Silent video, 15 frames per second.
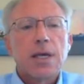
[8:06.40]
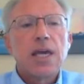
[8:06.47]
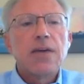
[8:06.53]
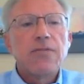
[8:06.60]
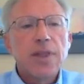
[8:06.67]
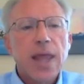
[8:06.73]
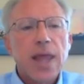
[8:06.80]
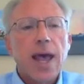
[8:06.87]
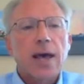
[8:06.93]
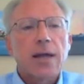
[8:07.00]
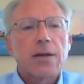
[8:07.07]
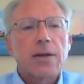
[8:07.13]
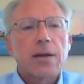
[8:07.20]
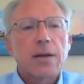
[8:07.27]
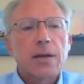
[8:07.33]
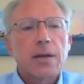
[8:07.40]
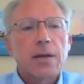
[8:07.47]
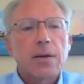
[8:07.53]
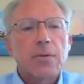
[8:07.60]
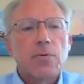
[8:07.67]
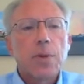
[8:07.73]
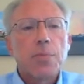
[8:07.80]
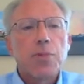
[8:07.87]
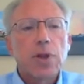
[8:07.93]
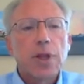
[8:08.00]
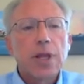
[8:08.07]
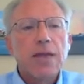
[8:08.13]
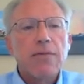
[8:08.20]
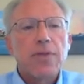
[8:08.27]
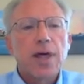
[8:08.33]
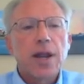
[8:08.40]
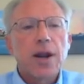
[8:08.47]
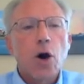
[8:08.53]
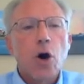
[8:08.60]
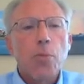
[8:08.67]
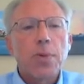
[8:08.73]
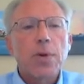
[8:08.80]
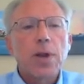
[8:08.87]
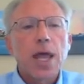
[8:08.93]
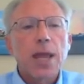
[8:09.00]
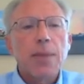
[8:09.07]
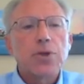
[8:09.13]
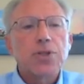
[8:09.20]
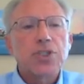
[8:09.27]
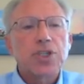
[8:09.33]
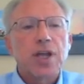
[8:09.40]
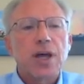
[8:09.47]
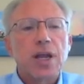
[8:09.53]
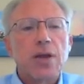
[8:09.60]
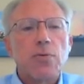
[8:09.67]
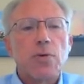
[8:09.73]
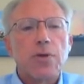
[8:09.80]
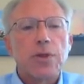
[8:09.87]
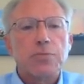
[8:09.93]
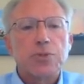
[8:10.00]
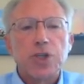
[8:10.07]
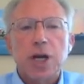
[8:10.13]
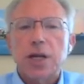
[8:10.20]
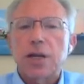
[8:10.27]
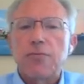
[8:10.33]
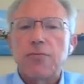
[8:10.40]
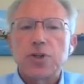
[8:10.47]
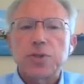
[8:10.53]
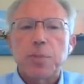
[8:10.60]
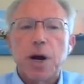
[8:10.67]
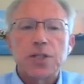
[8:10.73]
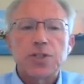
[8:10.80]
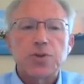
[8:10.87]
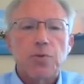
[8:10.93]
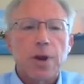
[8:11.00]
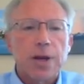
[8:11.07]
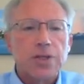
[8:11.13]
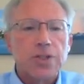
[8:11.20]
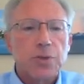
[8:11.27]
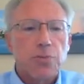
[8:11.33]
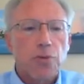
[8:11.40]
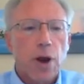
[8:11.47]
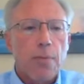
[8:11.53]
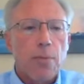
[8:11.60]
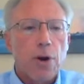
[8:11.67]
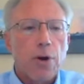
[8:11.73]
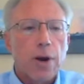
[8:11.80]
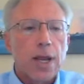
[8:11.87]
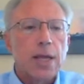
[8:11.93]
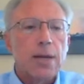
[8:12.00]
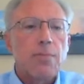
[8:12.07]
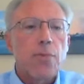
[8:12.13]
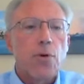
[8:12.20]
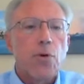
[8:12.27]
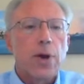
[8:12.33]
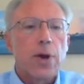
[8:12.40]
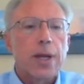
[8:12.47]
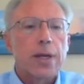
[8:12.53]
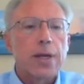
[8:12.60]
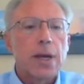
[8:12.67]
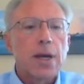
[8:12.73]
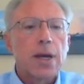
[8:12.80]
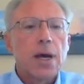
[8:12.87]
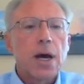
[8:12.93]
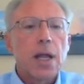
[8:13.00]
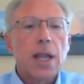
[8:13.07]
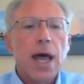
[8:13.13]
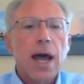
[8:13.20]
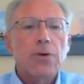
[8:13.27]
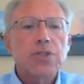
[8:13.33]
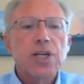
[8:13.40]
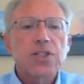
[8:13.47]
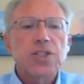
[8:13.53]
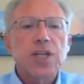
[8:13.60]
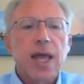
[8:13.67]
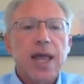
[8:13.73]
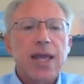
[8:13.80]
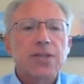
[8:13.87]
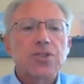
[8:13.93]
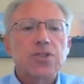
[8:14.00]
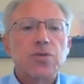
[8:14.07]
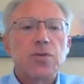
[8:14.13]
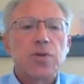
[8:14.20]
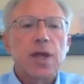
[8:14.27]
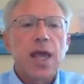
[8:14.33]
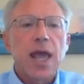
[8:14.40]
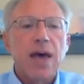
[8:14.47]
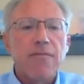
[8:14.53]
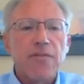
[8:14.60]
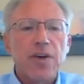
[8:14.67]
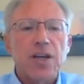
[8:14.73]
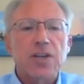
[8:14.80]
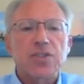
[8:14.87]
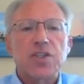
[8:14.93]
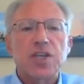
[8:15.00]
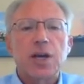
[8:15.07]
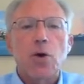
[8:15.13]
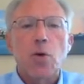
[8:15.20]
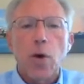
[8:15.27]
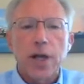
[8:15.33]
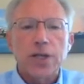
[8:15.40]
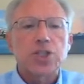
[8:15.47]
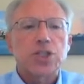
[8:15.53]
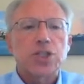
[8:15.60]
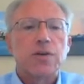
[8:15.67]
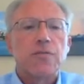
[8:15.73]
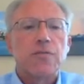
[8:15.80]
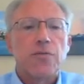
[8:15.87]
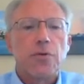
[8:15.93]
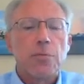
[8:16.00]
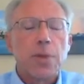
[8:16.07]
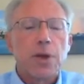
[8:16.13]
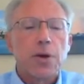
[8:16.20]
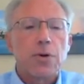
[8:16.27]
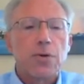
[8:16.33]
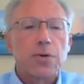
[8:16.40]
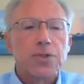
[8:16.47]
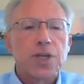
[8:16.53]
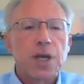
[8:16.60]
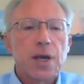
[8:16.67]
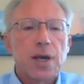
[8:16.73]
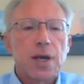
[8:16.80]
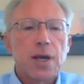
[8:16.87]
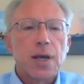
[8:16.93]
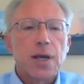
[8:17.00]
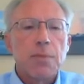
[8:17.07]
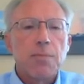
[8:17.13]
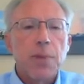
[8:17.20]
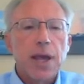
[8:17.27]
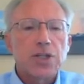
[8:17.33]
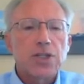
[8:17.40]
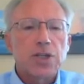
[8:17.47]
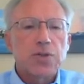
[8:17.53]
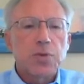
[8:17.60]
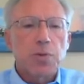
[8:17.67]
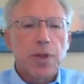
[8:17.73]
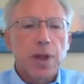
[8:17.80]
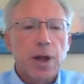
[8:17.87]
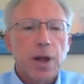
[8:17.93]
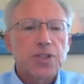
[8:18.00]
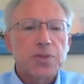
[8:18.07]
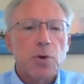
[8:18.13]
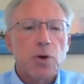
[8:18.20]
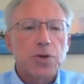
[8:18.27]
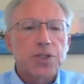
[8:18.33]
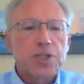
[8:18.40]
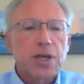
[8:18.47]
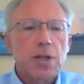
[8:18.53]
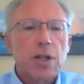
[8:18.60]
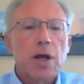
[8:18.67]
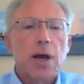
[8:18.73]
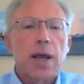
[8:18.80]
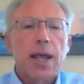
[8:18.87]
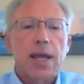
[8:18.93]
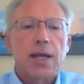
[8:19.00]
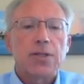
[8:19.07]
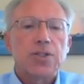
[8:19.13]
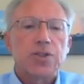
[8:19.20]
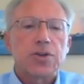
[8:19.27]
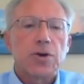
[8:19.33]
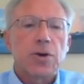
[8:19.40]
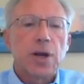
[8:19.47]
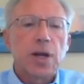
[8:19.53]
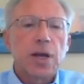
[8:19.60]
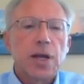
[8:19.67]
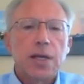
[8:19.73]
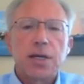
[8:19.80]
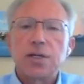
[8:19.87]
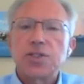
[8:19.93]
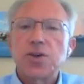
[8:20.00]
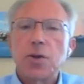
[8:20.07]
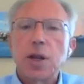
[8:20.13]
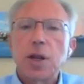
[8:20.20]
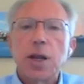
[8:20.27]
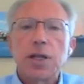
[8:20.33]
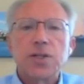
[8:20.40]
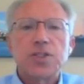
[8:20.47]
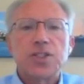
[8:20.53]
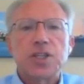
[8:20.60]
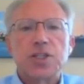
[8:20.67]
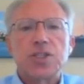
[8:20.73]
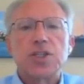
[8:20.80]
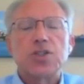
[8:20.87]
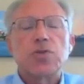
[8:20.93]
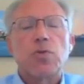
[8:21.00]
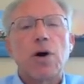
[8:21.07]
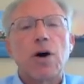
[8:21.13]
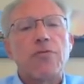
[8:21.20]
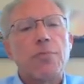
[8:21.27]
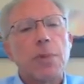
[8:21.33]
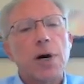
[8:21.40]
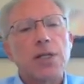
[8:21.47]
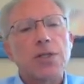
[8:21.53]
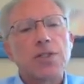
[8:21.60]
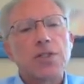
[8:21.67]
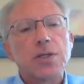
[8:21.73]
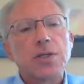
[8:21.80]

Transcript: Given that, we believe that an open label study with objective response rate as a primary endpoint allows us to answer the efficacy question for Mills in patients with non-small cell lung cancer in as little as six to 12 months.